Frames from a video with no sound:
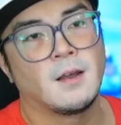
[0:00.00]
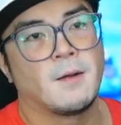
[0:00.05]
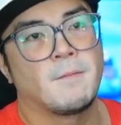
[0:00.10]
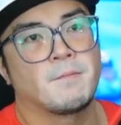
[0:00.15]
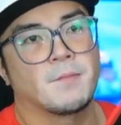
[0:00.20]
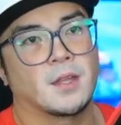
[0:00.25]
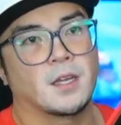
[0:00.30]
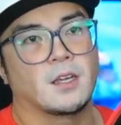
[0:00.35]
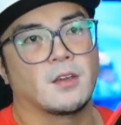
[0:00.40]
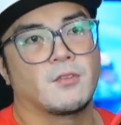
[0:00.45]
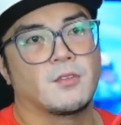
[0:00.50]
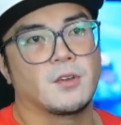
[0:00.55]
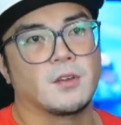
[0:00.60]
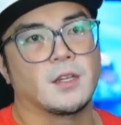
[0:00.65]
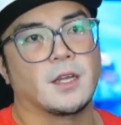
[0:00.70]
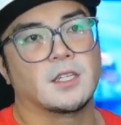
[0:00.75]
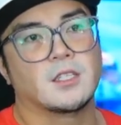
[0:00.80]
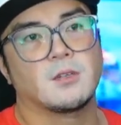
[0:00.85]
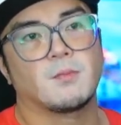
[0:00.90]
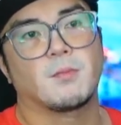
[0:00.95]
Like, if you
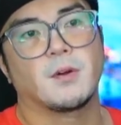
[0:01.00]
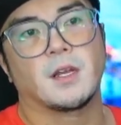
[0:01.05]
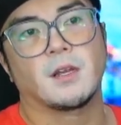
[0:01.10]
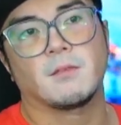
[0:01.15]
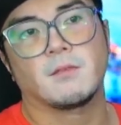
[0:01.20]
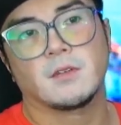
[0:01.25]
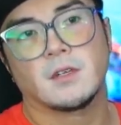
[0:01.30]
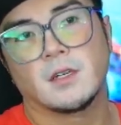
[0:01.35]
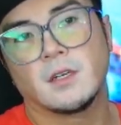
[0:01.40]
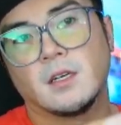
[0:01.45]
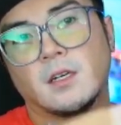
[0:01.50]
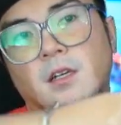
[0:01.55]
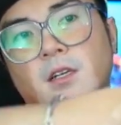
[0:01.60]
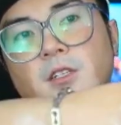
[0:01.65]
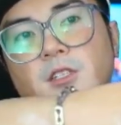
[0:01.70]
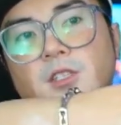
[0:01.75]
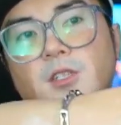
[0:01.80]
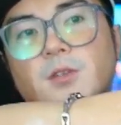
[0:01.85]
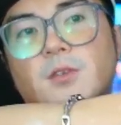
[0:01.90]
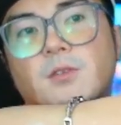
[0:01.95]
like to bring
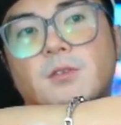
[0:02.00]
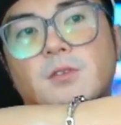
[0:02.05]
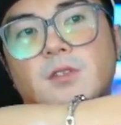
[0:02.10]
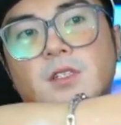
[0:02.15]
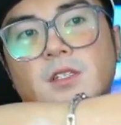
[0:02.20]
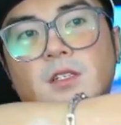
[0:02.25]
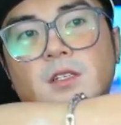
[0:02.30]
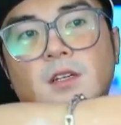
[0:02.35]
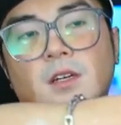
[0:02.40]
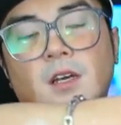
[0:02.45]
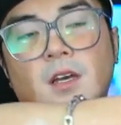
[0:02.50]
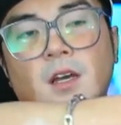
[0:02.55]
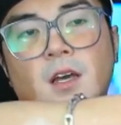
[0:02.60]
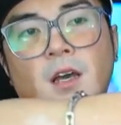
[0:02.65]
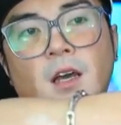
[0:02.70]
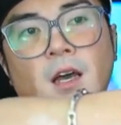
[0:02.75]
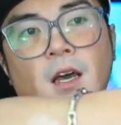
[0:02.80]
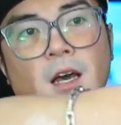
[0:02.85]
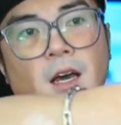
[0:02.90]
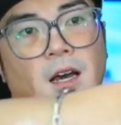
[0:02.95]
shoes,
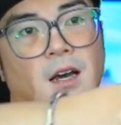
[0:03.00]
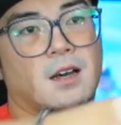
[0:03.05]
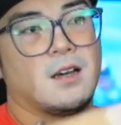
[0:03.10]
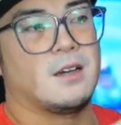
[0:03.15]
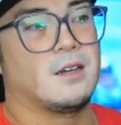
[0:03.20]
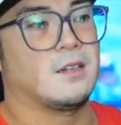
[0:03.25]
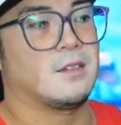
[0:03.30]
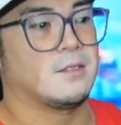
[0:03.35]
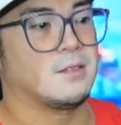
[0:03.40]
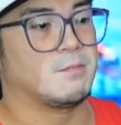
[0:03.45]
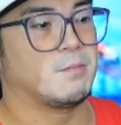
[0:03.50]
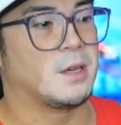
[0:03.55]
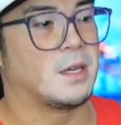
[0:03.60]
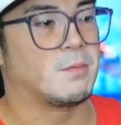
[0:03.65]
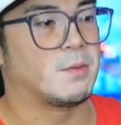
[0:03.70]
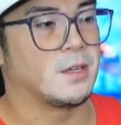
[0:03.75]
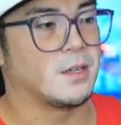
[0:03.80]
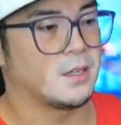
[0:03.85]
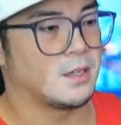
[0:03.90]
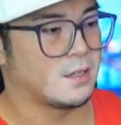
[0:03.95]

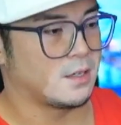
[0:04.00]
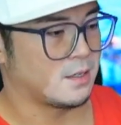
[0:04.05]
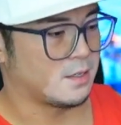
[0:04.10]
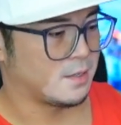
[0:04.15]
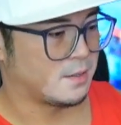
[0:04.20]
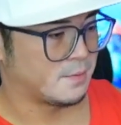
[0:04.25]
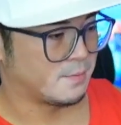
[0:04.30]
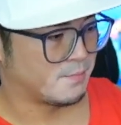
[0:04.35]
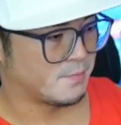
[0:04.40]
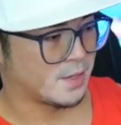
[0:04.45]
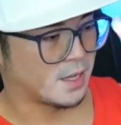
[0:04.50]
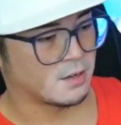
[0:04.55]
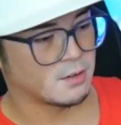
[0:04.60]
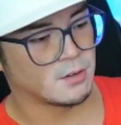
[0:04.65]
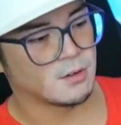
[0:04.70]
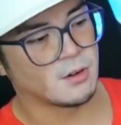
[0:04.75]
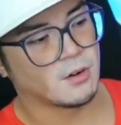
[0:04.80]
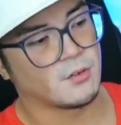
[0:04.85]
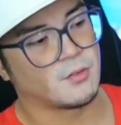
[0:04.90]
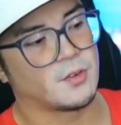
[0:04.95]
maybe, I don't
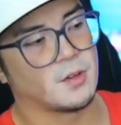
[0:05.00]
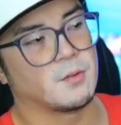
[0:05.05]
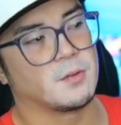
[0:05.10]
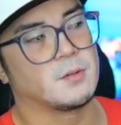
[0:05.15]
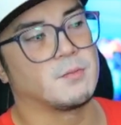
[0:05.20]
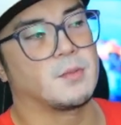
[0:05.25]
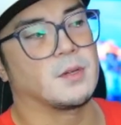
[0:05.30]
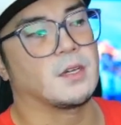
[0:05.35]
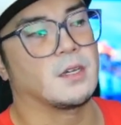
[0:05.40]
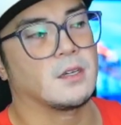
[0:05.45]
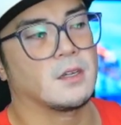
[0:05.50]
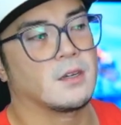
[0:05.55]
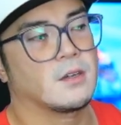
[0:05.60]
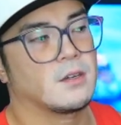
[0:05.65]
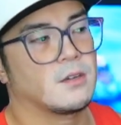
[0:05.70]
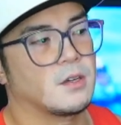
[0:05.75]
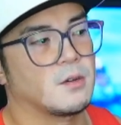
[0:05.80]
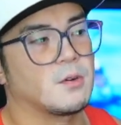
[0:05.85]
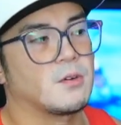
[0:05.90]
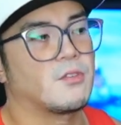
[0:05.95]
know if it would
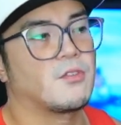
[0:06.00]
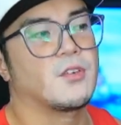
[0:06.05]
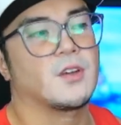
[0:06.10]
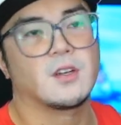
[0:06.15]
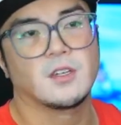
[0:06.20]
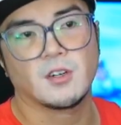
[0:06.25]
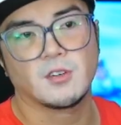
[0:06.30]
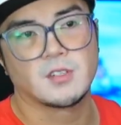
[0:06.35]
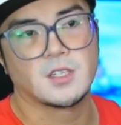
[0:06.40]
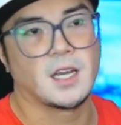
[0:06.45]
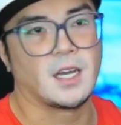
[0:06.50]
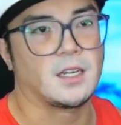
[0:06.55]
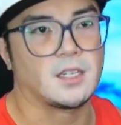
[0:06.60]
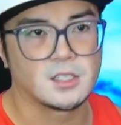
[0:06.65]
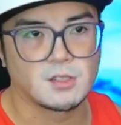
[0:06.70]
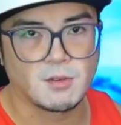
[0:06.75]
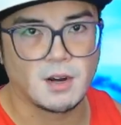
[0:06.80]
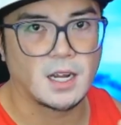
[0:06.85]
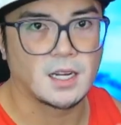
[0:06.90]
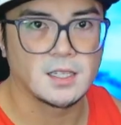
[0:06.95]
fit your
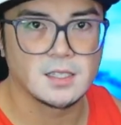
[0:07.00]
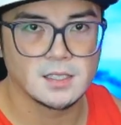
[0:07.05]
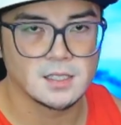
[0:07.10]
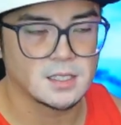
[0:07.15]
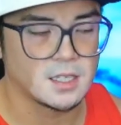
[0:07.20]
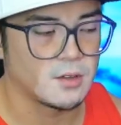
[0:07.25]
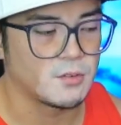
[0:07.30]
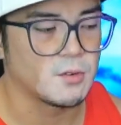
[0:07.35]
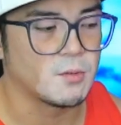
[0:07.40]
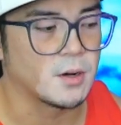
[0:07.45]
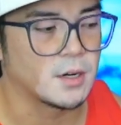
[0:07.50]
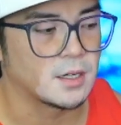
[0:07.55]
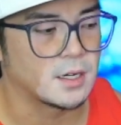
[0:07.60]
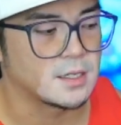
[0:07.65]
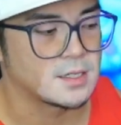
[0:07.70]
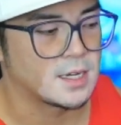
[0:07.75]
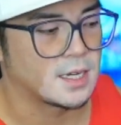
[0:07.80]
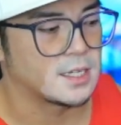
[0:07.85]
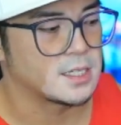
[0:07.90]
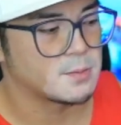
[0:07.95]
tennis rackets. Let's say if you wanted a
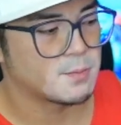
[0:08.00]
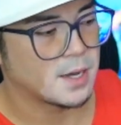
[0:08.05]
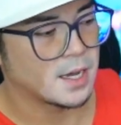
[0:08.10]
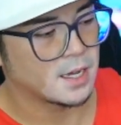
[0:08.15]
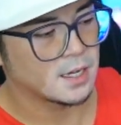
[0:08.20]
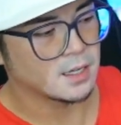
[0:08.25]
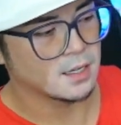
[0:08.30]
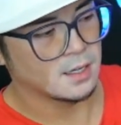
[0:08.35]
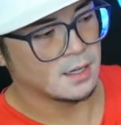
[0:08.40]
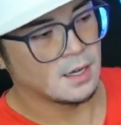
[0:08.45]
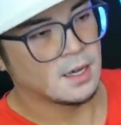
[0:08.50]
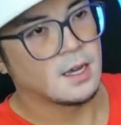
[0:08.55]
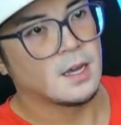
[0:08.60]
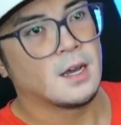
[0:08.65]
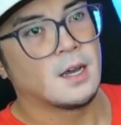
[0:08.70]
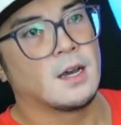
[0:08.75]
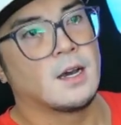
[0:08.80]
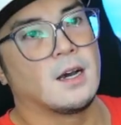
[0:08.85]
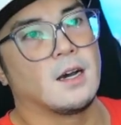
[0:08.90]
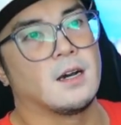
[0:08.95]
tennis bag,
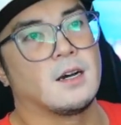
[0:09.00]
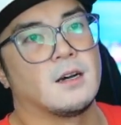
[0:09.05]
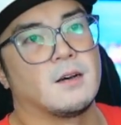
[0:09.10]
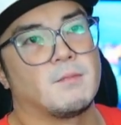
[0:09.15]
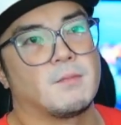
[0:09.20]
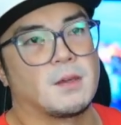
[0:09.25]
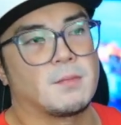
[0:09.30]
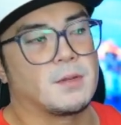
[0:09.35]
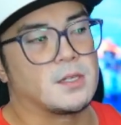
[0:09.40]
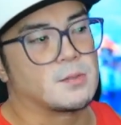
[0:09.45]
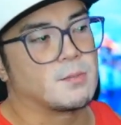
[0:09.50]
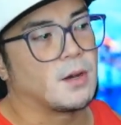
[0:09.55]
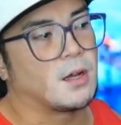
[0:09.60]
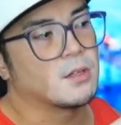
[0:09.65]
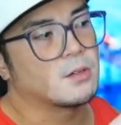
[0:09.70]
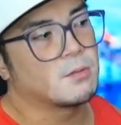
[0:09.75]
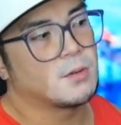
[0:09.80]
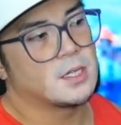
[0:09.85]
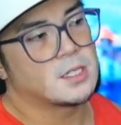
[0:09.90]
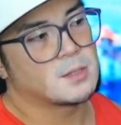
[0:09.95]
maybe
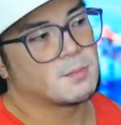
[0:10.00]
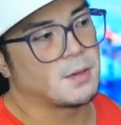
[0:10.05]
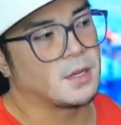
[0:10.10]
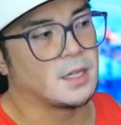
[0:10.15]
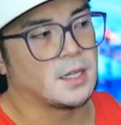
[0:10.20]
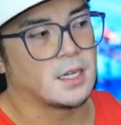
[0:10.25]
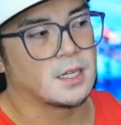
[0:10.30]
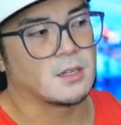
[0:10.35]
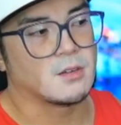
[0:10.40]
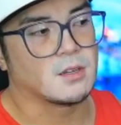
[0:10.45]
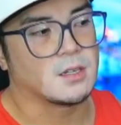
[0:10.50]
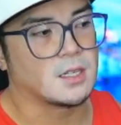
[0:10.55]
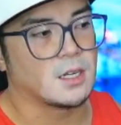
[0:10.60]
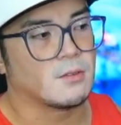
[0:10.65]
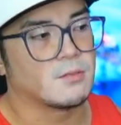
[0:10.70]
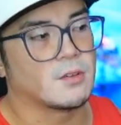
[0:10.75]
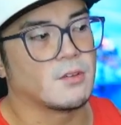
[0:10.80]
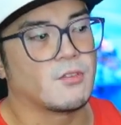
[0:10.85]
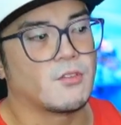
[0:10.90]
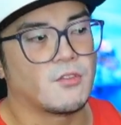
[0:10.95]
smaller ones, but like you could
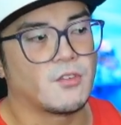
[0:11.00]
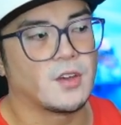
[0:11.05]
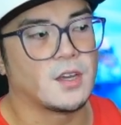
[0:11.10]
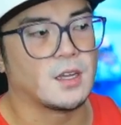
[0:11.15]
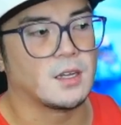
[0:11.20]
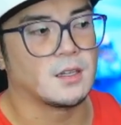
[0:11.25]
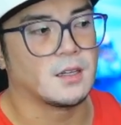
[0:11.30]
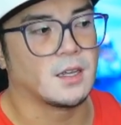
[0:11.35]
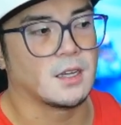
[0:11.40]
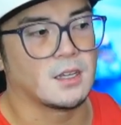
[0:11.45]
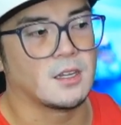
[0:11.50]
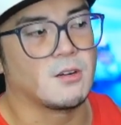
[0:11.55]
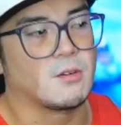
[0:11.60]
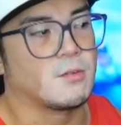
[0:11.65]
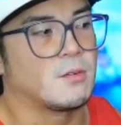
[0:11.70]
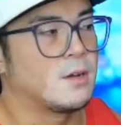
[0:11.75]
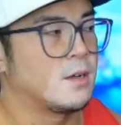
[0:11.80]
definitely fit, like, you know,